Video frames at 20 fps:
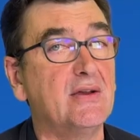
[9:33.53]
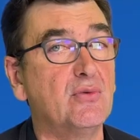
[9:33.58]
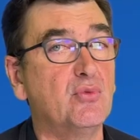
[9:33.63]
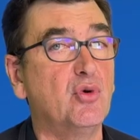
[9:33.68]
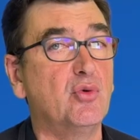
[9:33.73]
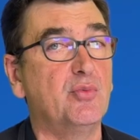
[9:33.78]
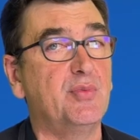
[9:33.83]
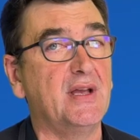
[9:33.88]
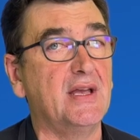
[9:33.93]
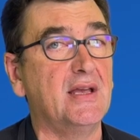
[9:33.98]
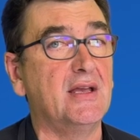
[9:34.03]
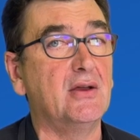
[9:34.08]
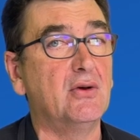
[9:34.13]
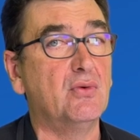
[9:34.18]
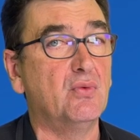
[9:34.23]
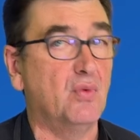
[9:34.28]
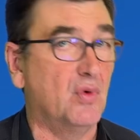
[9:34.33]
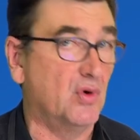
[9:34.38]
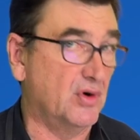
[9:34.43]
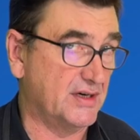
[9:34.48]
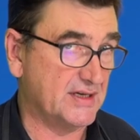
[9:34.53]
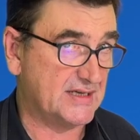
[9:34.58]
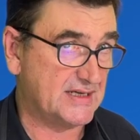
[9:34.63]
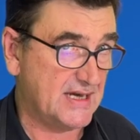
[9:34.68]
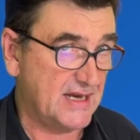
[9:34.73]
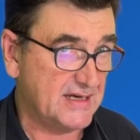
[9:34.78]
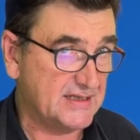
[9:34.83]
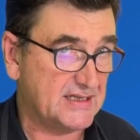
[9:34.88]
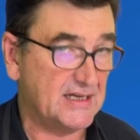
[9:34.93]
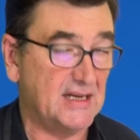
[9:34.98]
will be water
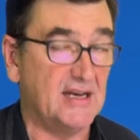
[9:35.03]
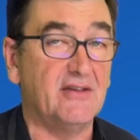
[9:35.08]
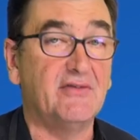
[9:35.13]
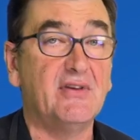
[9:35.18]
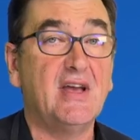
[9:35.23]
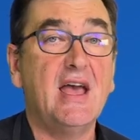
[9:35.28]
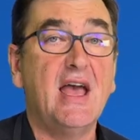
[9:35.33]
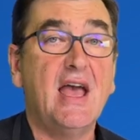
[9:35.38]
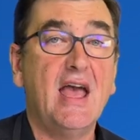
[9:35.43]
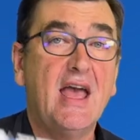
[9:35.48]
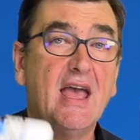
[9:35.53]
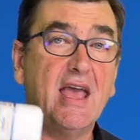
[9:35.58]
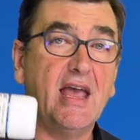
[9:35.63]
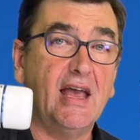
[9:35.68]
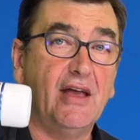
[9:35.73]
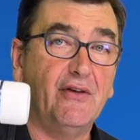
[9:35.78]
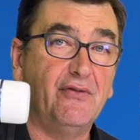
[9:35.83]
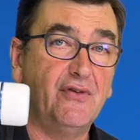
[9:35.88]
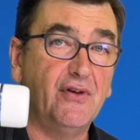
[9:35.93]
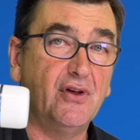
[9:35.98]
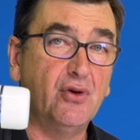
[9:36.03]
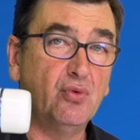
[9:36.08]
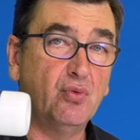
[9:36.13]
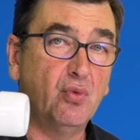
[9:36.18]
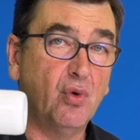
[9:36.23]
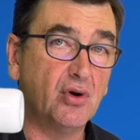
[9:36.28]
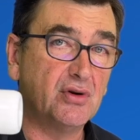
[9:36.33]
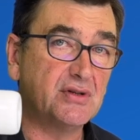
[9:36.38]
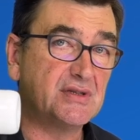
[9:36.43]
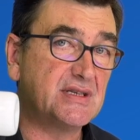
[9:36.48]
sensitive. If you
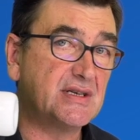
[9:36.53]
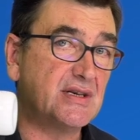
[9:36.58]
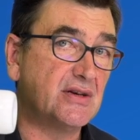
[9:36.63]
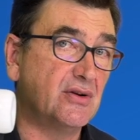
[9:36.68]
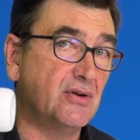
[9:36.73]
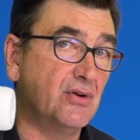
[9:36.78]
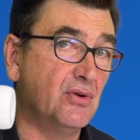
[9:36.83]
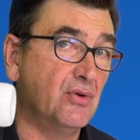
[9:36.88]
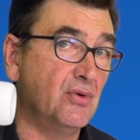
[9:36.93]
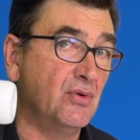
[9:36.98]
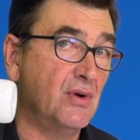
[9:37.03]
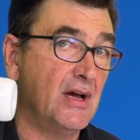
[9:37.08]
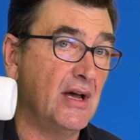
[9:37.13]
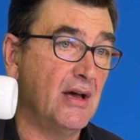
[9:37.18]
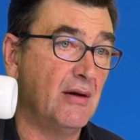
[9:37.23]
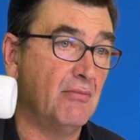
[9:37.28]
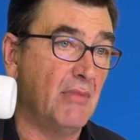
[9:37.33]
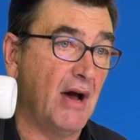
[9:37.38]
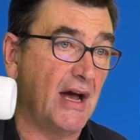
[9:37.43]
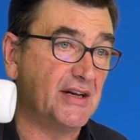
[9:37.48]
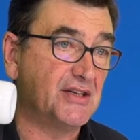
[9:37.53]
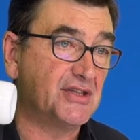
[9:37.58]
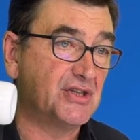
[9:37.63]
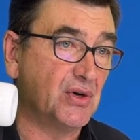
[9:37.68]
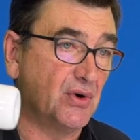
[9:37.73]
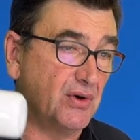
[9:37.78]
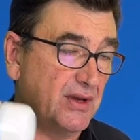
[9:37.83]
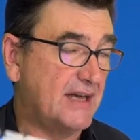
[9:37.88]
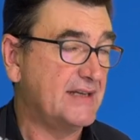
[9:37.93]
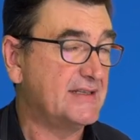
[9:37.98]
want to make
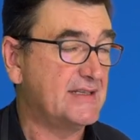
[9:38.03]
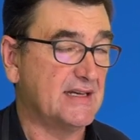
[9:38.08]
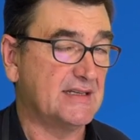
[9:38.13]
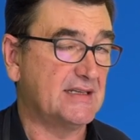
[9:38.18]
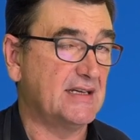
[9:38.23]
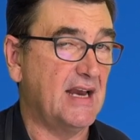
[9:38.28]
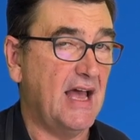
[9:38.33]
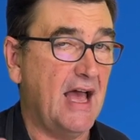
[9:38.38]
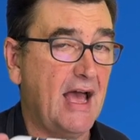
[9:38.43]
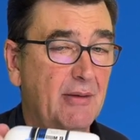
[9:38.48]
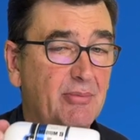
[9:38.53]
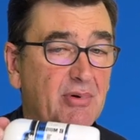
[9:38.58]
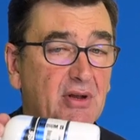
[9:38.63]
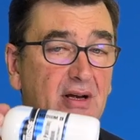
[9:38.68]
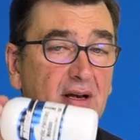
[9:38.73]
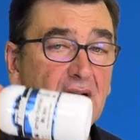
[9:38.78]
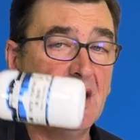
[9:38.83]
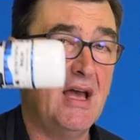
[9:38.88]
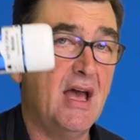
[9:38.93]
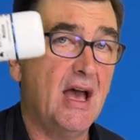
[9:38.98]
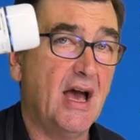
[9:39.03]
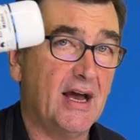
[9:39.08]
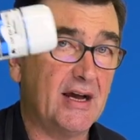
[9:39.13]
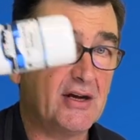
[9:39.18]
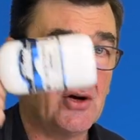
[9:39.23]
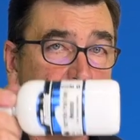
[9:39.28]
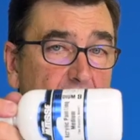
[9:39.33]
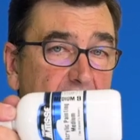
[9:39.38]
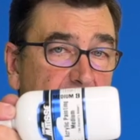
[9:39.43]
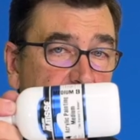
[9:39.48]
sure that doesn't happen,
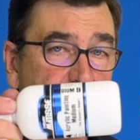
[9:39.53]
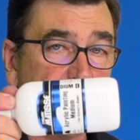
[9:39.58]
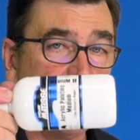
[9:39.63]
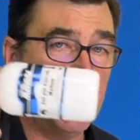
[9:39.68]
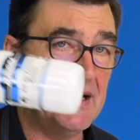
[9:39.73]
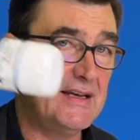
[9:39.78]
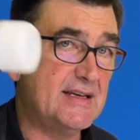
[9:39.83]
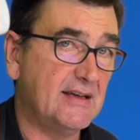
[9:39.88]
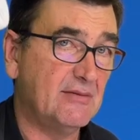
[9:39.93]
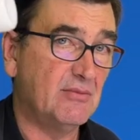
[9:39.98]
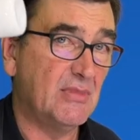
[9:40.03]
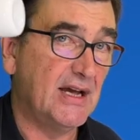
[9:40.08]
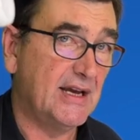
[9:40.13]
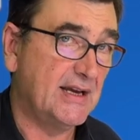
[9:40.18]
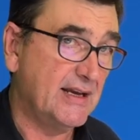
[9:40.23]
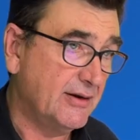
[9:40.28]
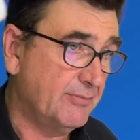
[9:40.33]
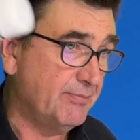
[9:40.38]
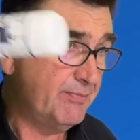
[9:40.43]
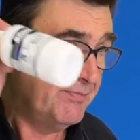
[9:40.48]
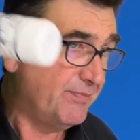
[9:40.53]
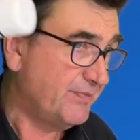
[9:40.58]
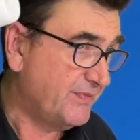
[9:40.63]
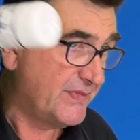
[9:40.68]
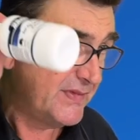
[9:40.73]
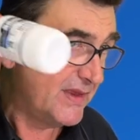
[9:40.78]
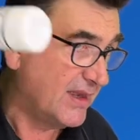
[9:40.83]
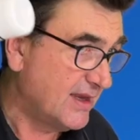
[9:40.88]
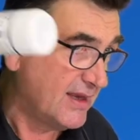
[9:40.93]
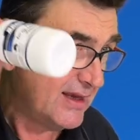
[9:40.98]
acrylic painting medium
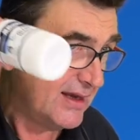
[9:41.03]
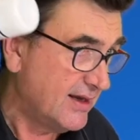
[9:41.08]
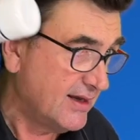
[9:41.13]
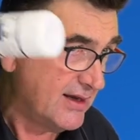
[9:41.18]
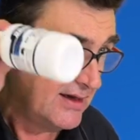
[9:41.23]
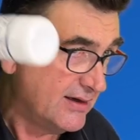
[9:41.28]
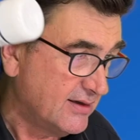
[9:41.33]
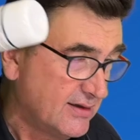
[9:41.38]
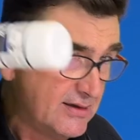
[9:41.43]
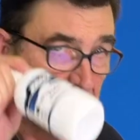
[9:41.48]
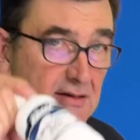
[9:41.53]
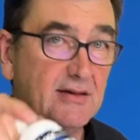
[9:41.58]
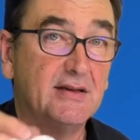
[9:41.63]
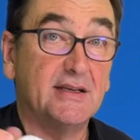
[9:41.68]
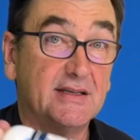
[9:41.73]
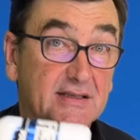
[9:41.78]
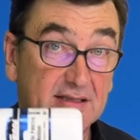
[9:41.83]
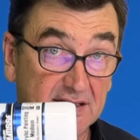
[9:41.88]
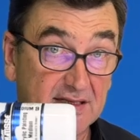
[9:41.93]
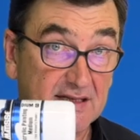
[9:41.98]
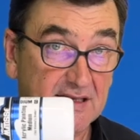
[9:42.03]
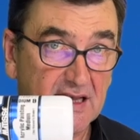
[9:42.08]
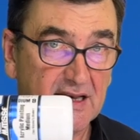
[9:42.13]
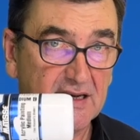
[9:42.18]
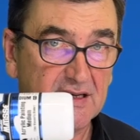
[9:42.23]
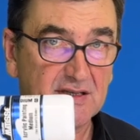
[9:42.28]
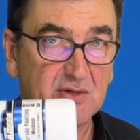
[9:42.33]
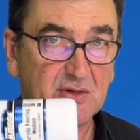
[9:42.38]
is as thin as